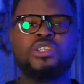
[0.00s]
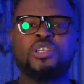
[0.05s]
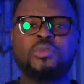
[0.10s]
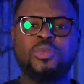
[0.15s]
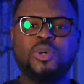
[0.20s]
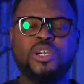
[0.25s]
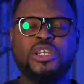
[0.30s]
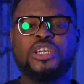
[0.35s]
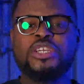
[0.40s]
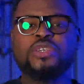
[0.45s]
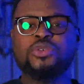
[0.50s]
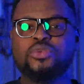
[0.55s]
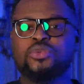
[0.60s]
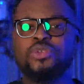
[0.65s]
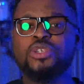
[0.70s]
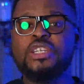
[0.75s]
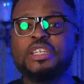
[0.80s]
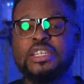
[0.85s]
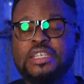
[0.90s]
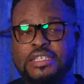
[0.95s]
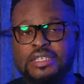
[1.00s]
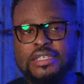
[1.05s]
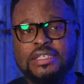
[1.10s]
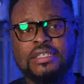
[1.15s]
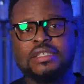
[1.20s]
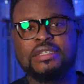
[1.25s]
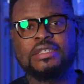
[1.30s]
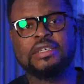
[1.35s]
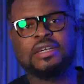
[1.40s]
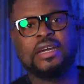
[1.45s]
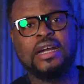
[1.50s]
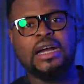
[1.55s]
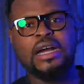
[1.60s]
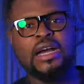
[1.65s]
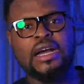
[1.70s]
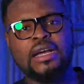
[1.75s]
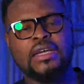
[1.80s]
all the money you need